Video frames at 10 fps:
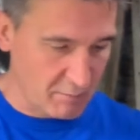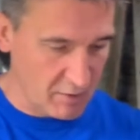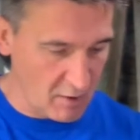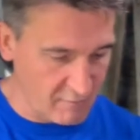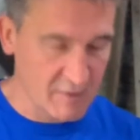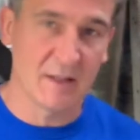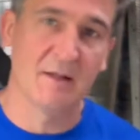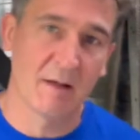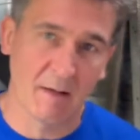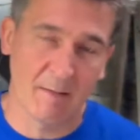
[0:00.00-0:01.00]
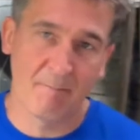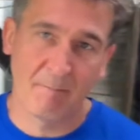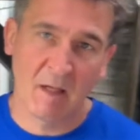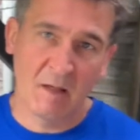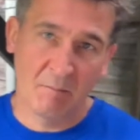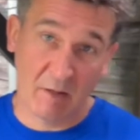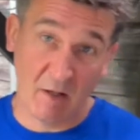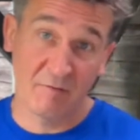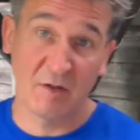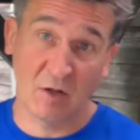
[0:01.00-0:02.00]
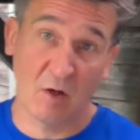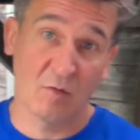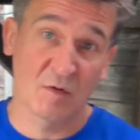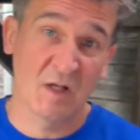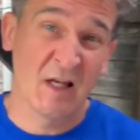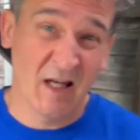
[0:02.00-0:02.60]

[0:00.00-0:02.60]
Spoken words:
put it over the coals,